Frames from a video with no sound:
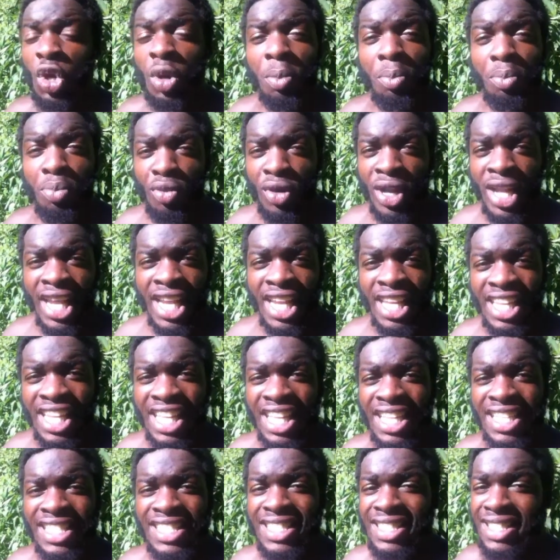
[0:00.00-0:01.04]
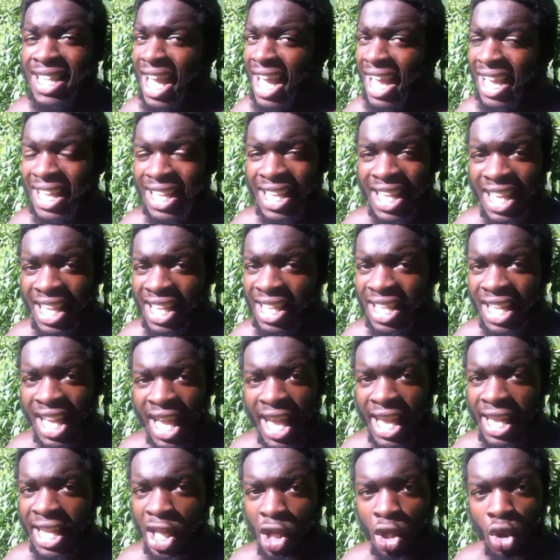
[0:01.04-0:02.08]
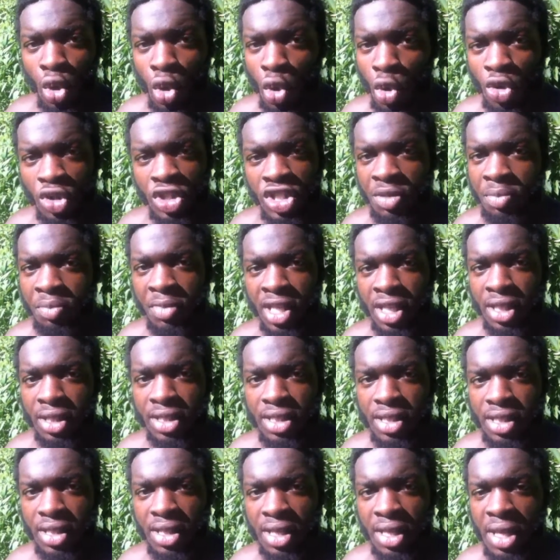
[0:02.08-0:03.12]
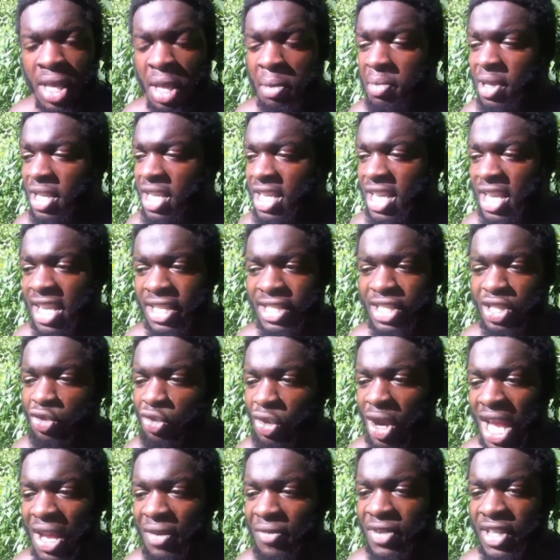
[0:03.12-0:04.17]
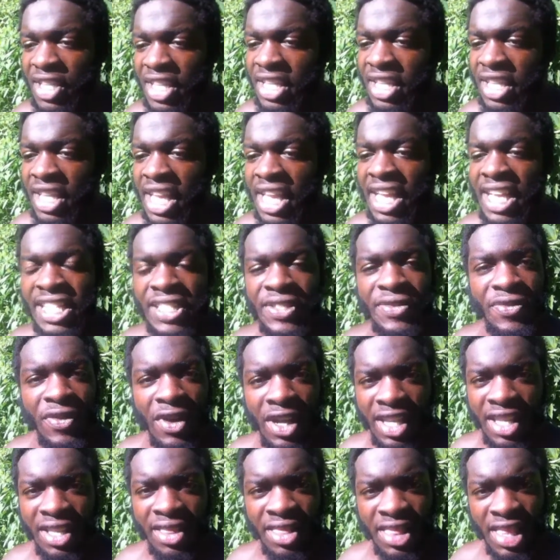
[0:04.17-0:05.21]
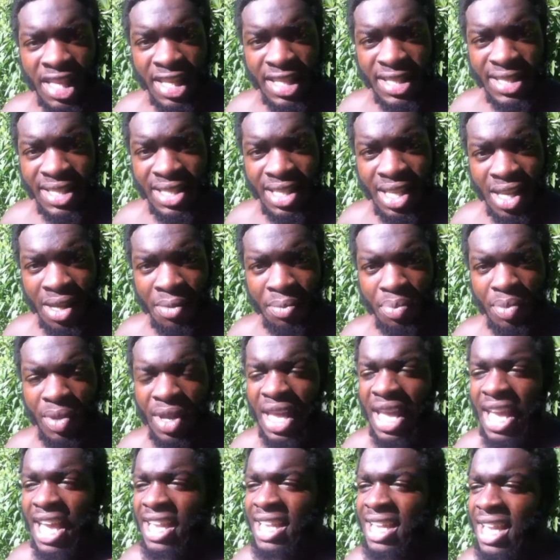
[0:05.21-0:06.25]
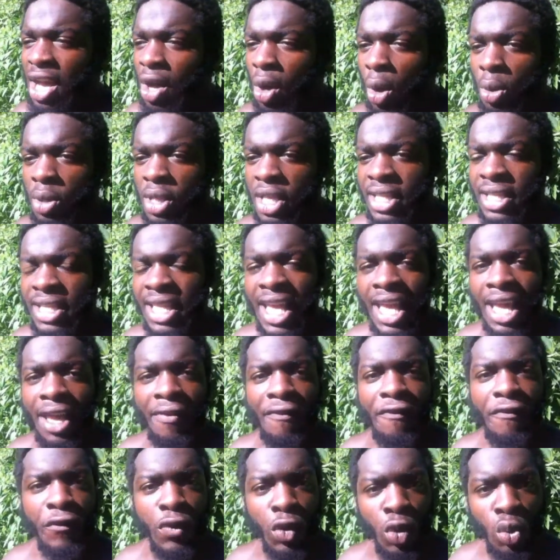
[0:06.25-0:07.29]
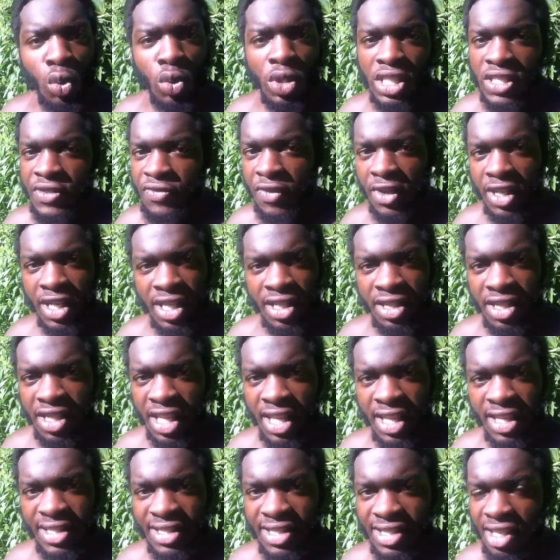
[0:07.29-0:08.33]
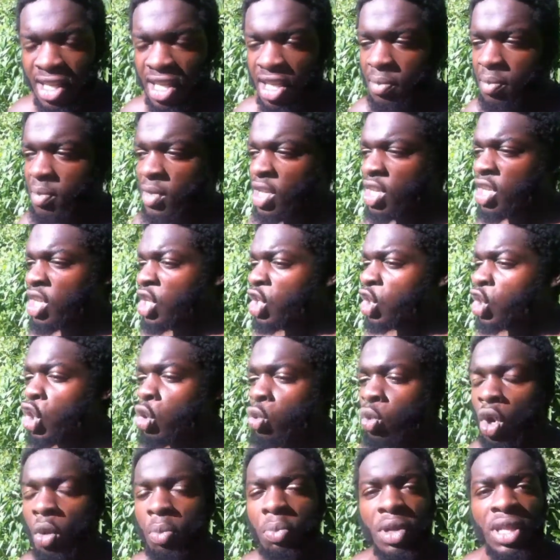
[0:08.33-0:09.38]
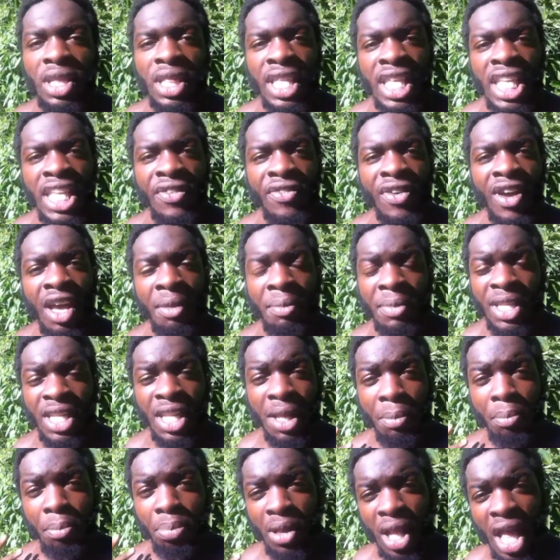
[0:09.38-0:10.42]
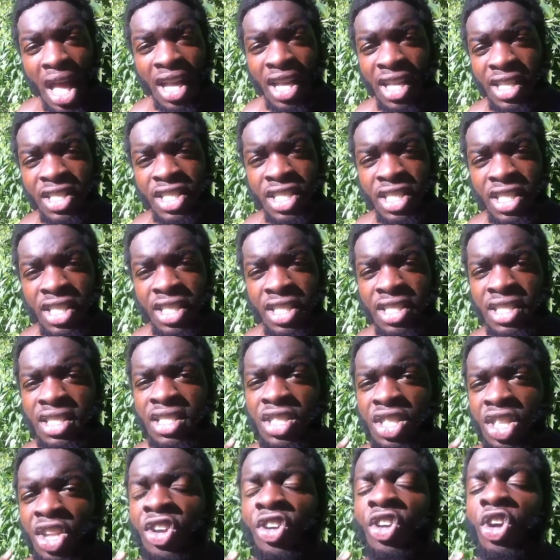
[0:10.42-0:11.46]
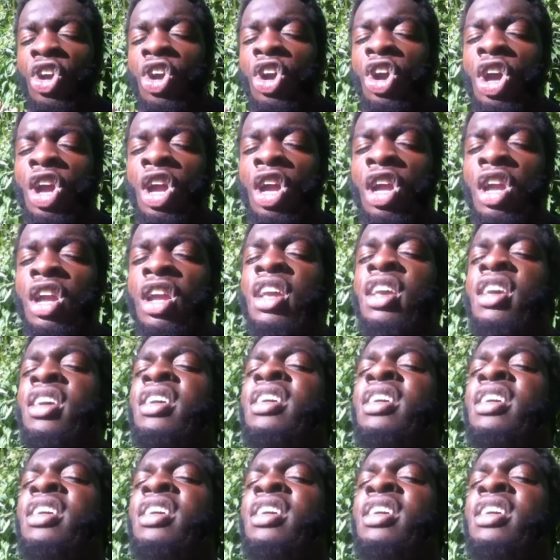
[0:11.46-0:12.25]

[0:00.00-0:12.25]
your brain is not getting any nourishment because gravity is fucking things up. And not only that, food is fucking things up. You won't believe how many blockages there are